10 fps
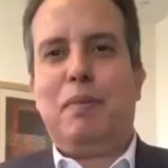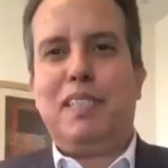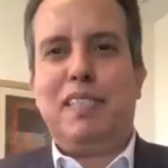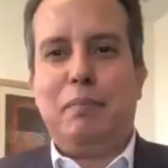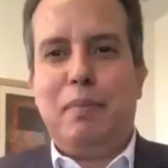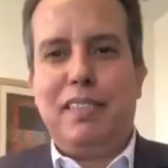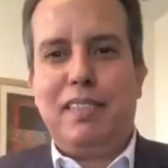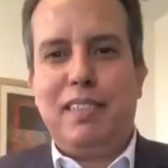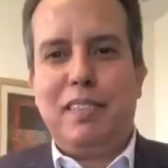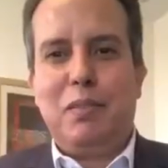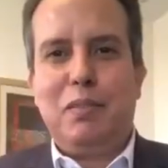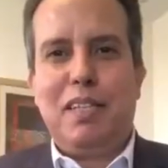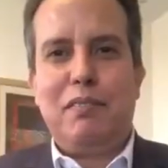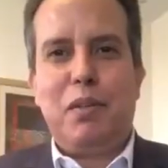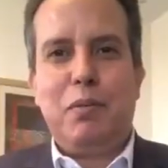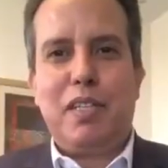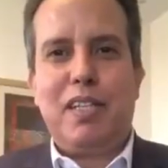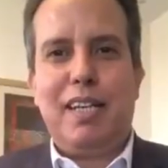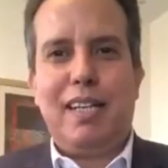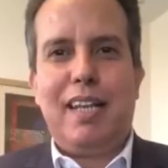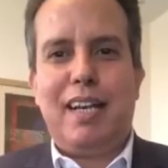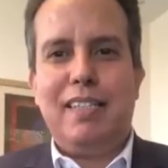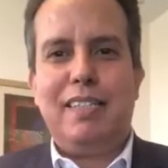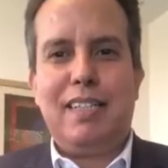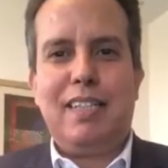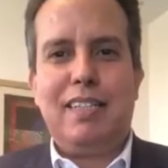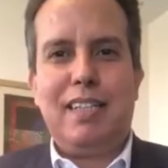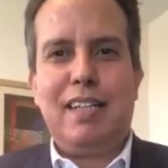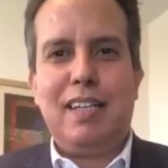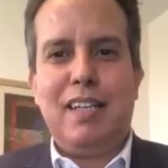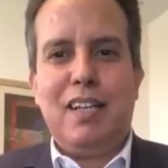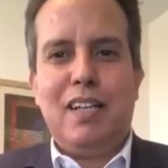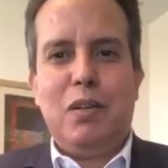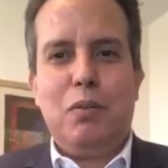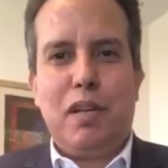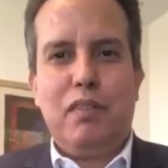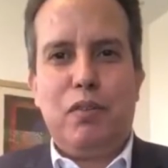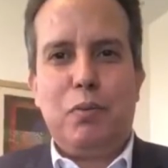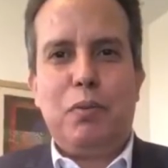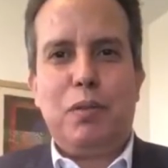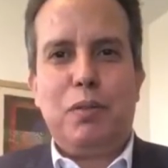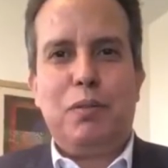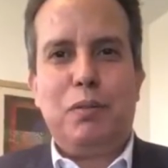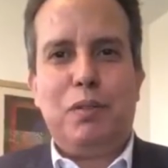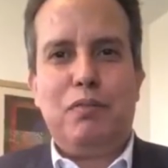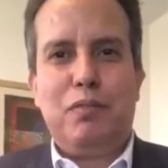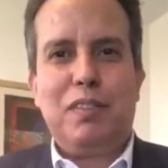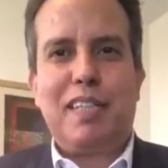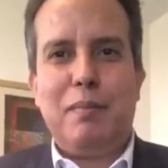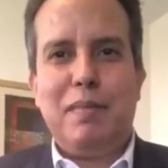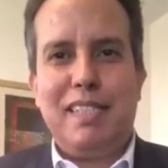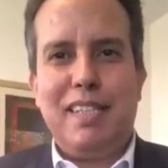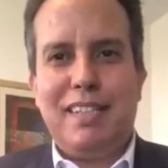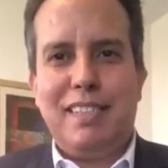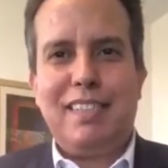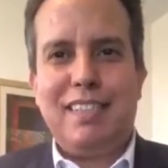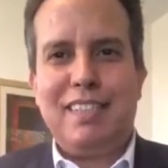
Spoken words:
participating to the evaluation headlines and looking forward to the forthcoming series.